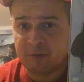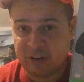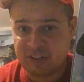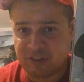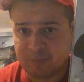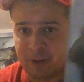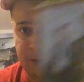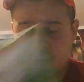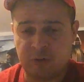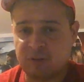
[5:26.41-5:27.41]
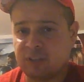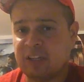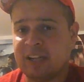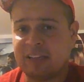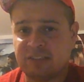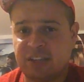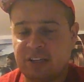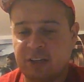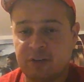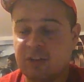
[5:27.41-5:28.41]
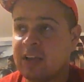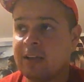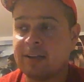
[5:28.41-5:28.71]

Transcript: recent Bond girls in the last ten years.